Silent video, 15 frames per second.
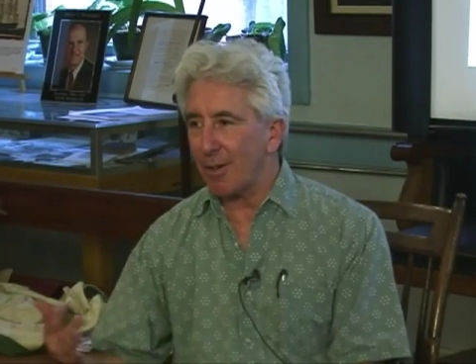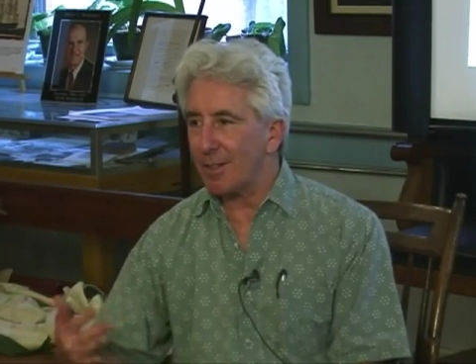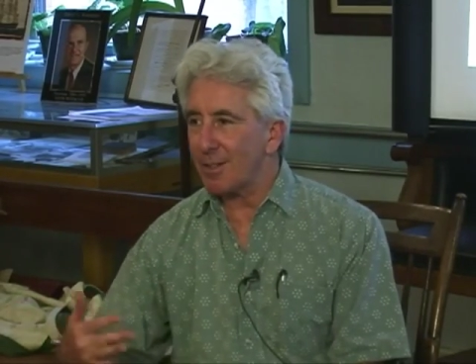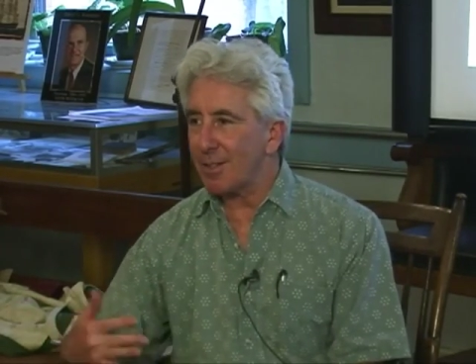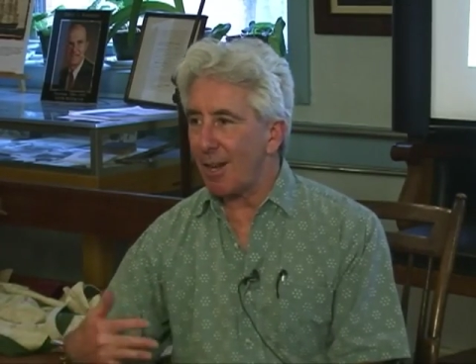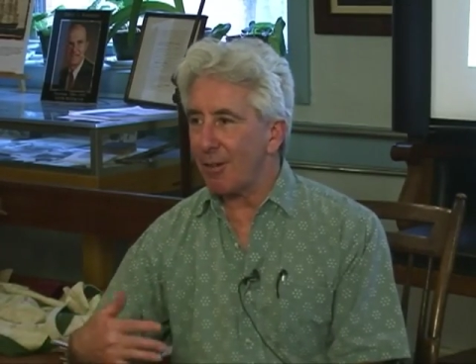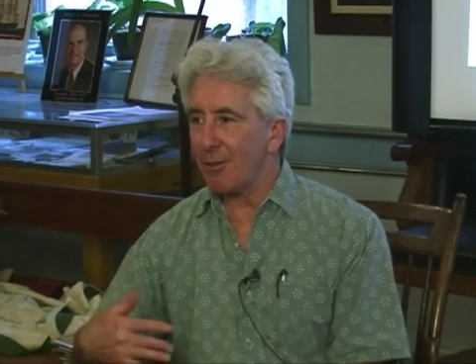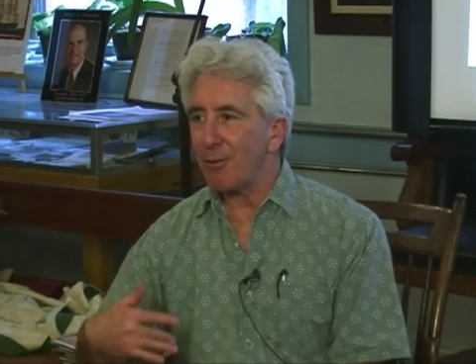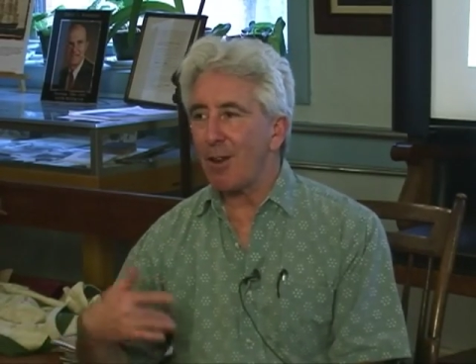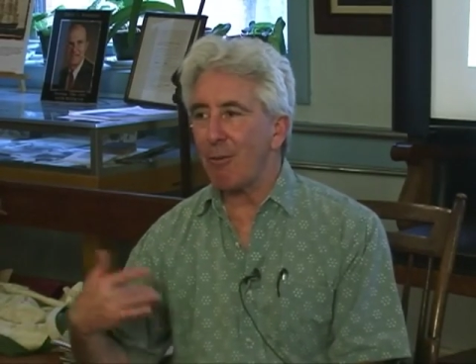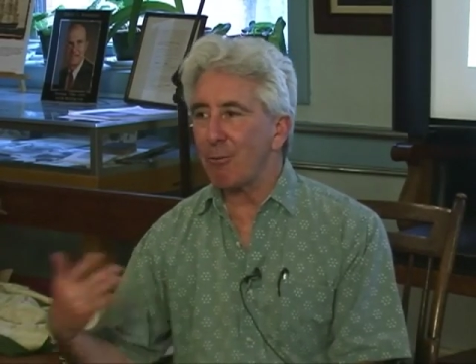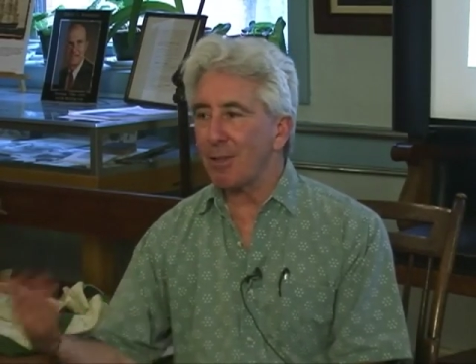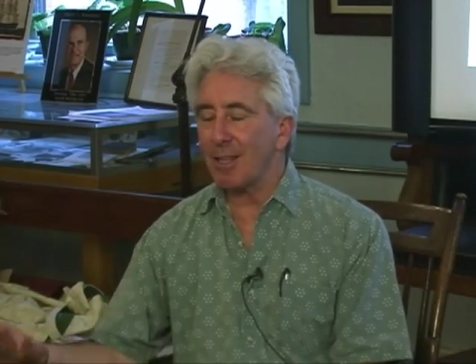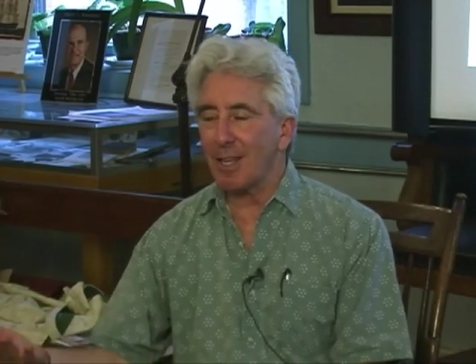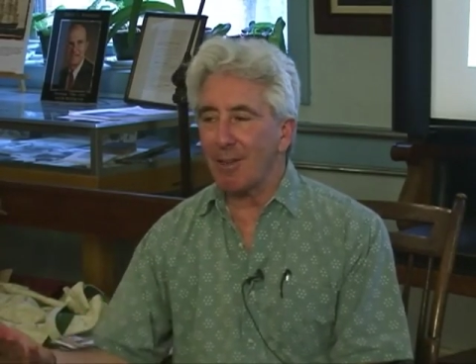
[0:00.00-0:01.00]
It's not you're not
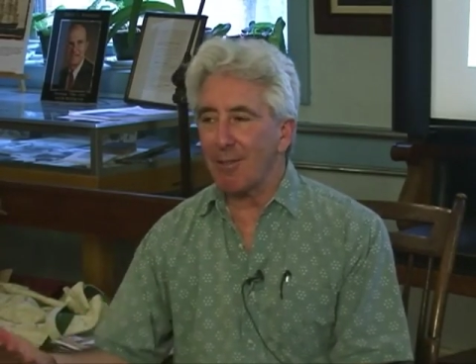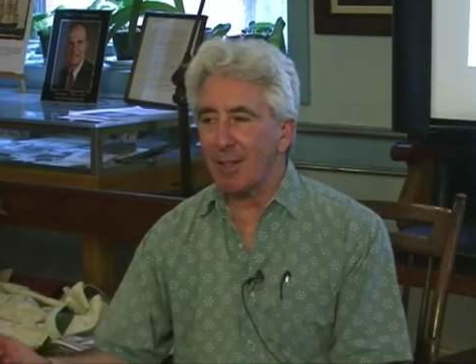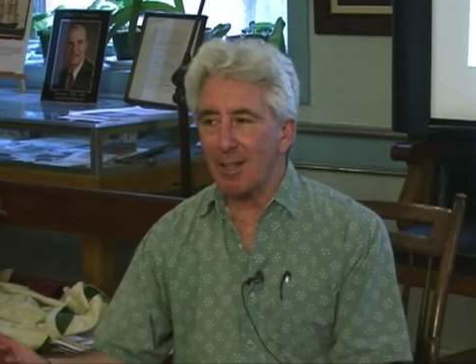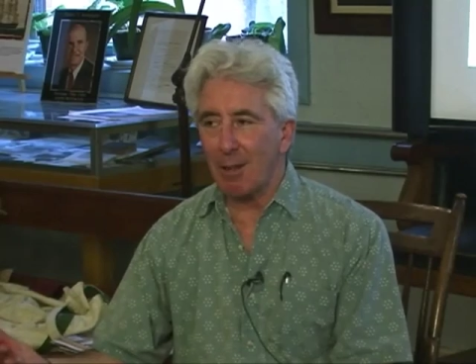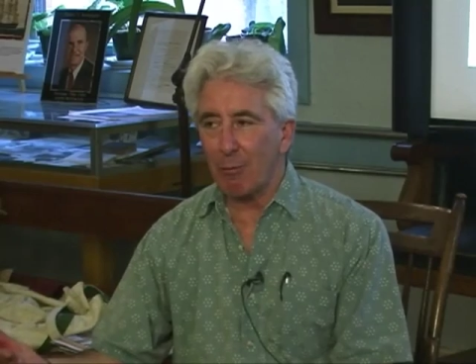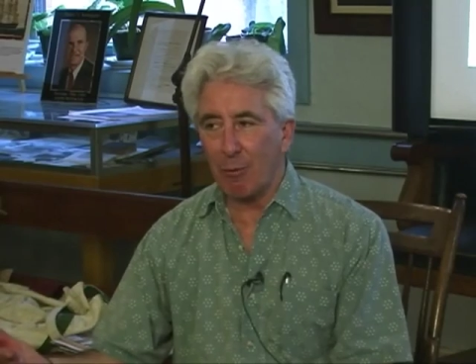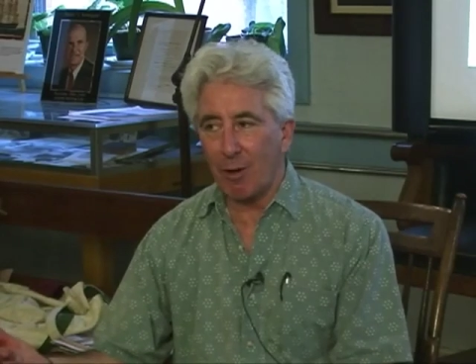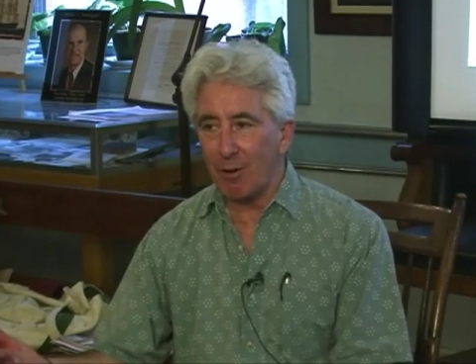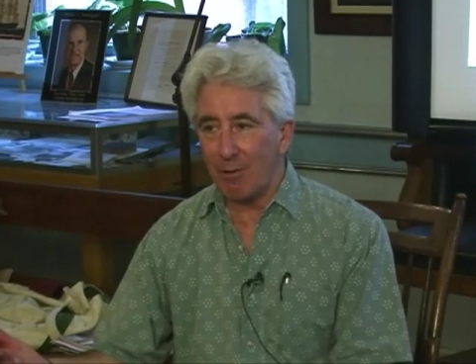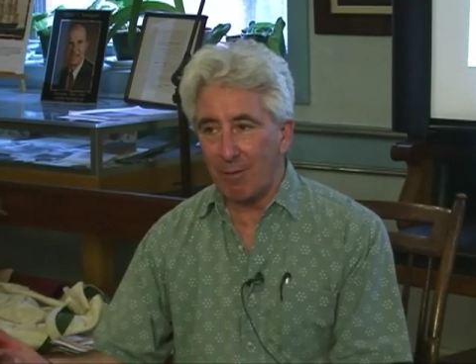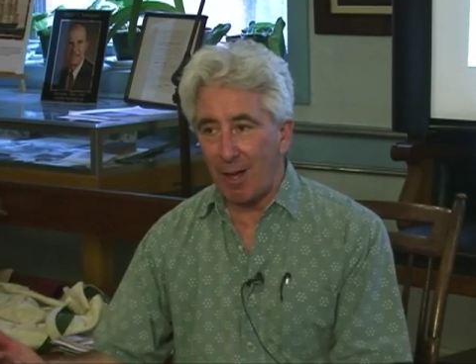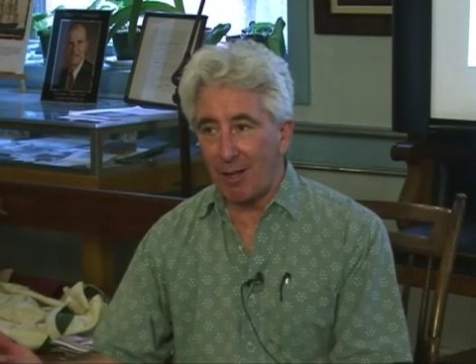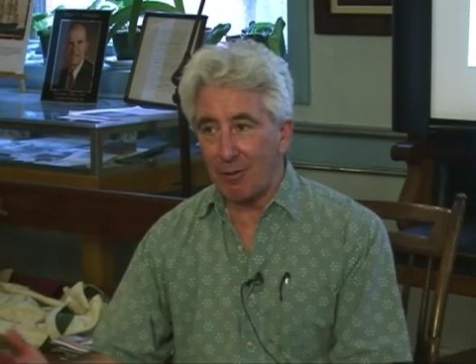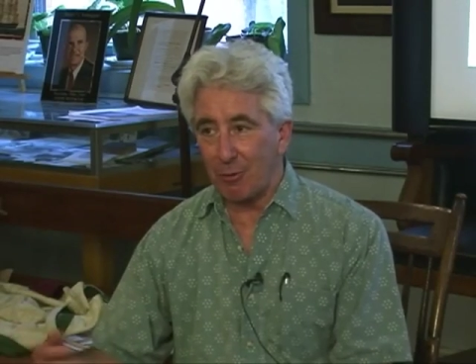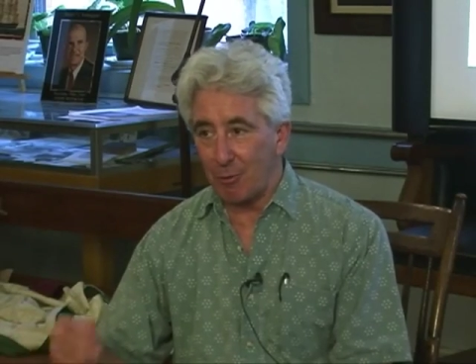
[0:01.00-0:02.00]
really giving them greater
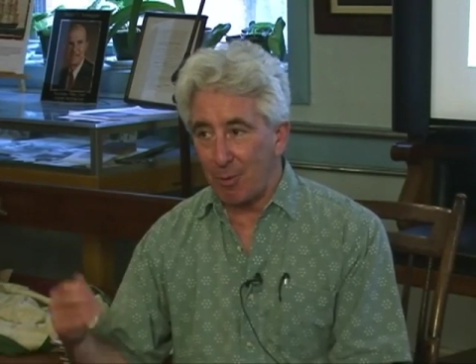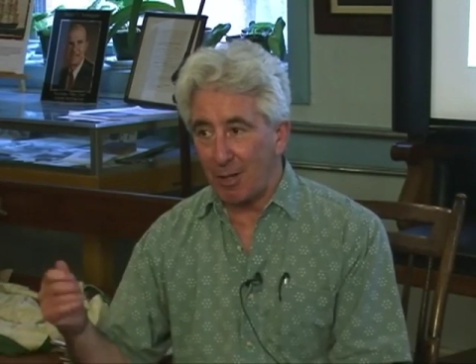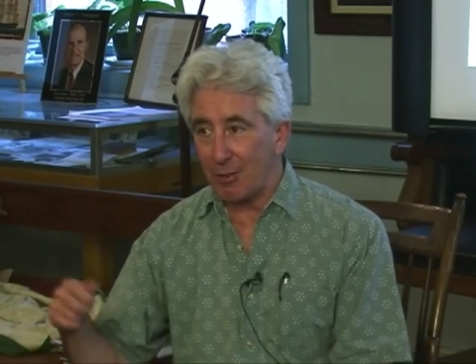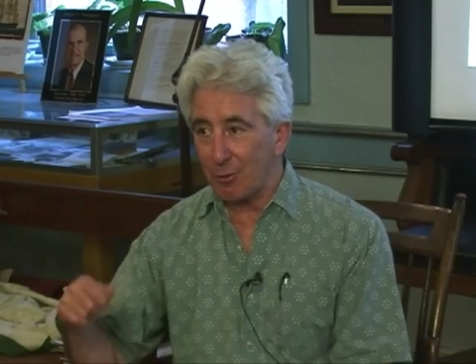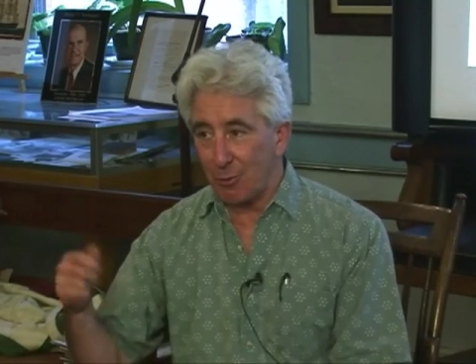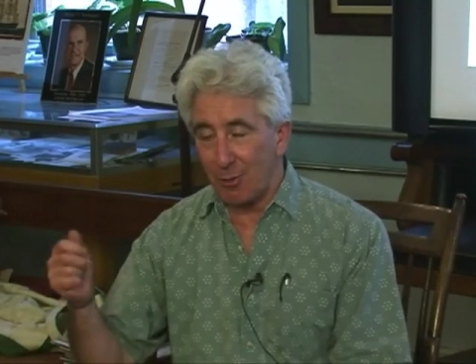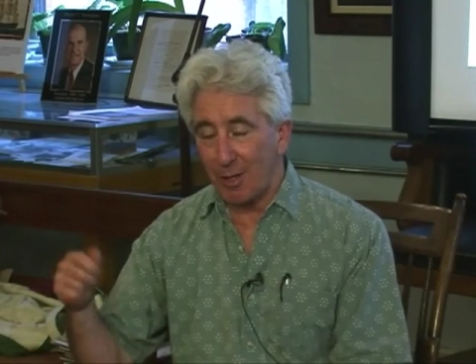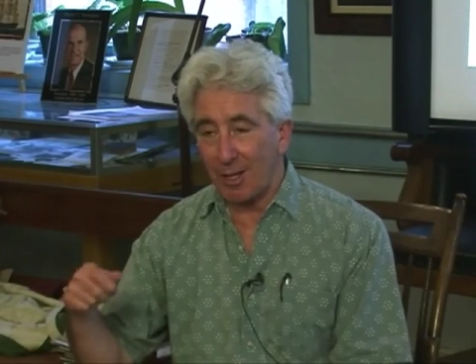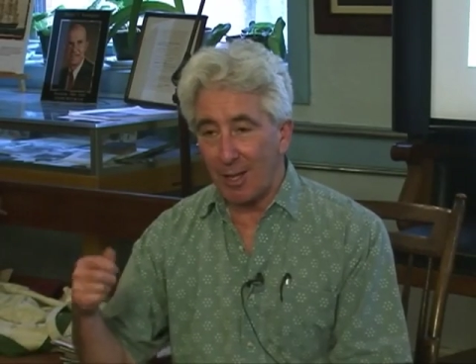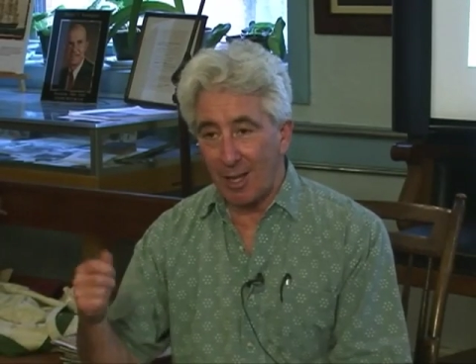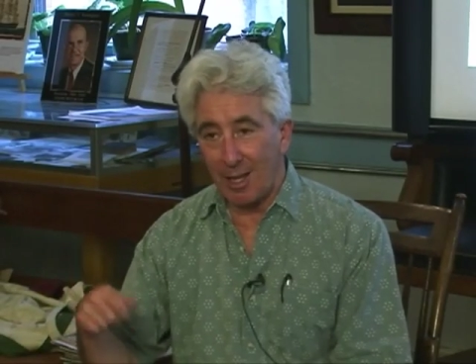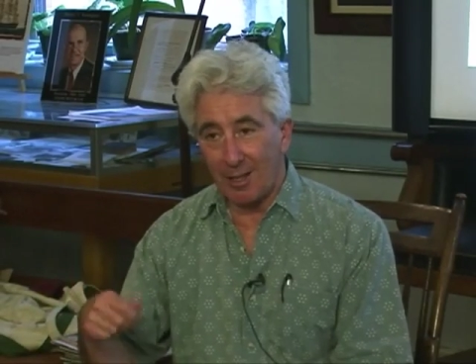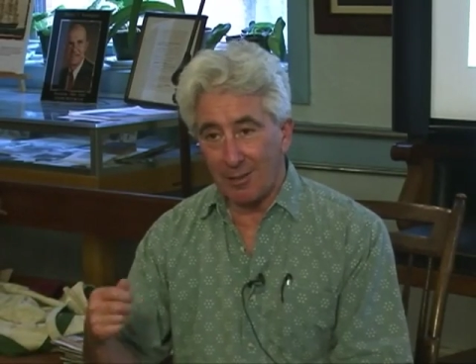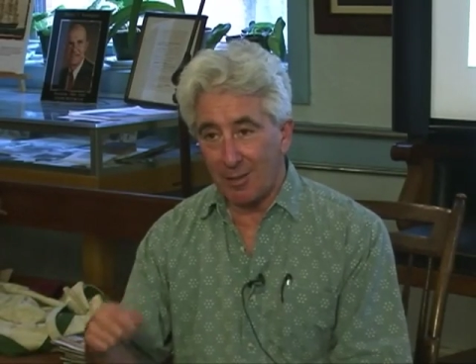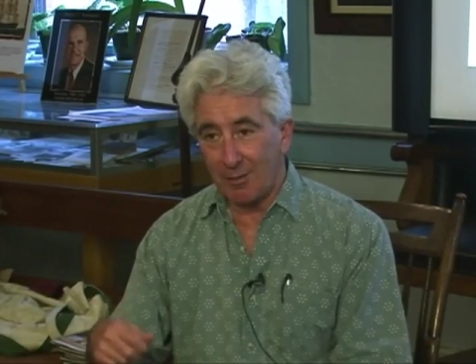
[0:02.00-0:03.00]
value by doing a
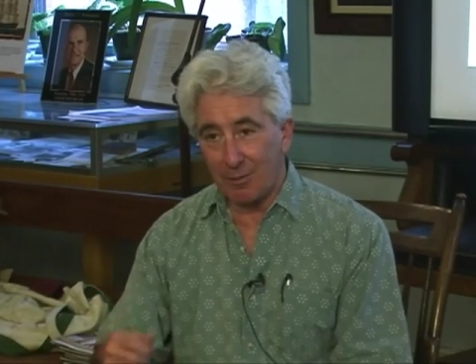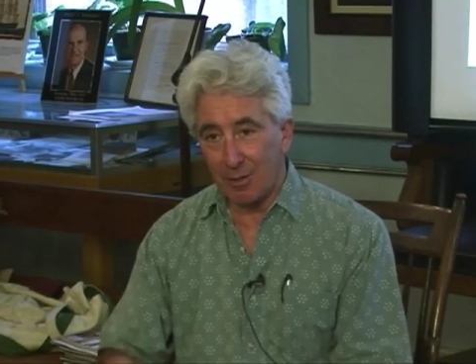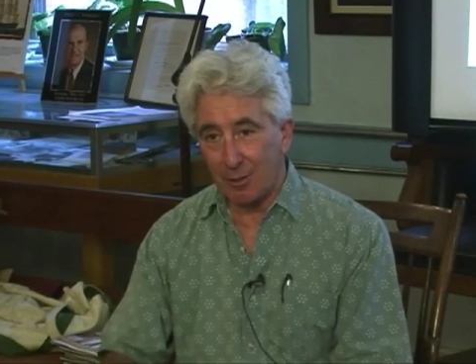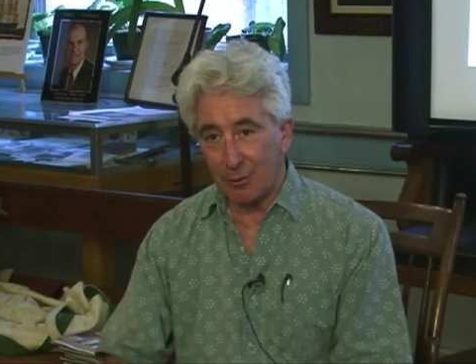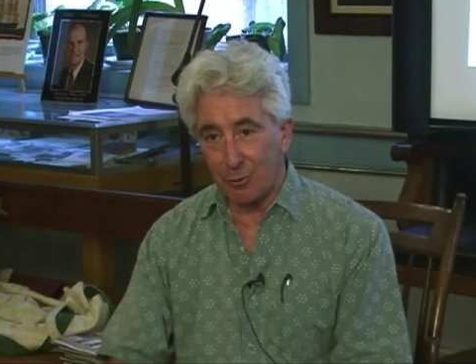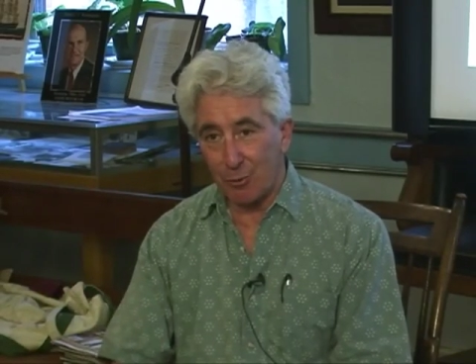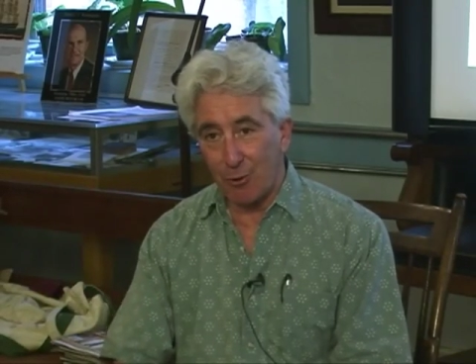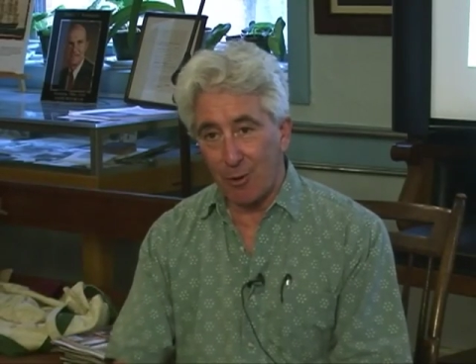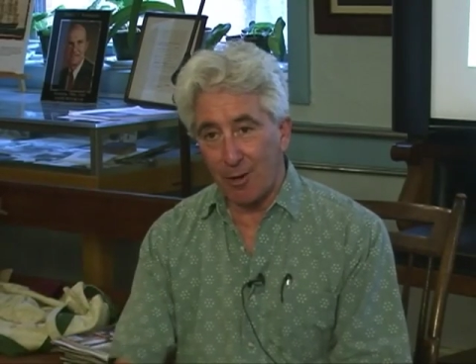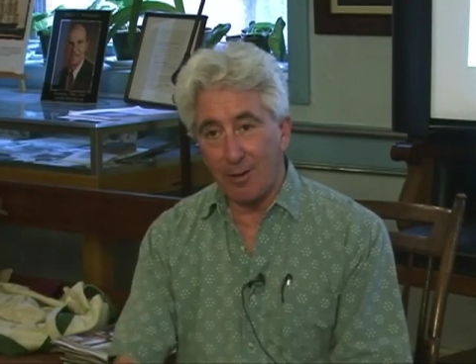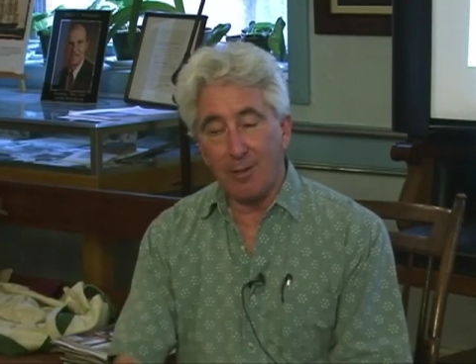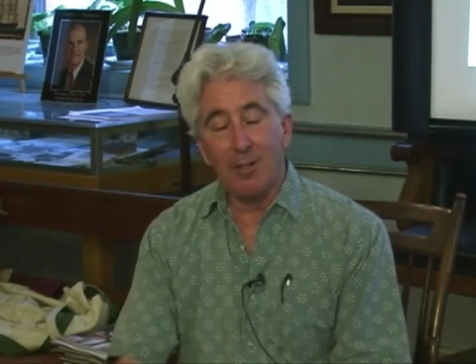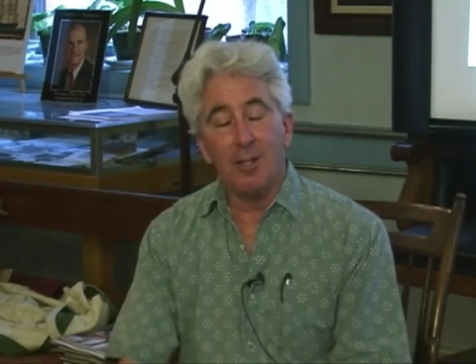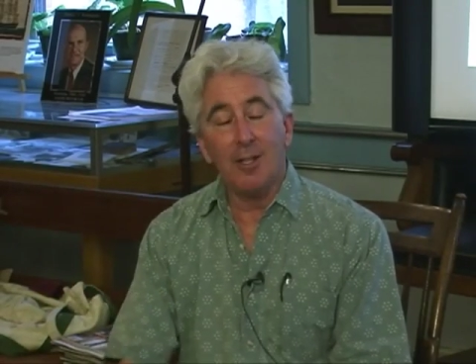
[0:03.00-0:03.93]
hand dovetail drawer.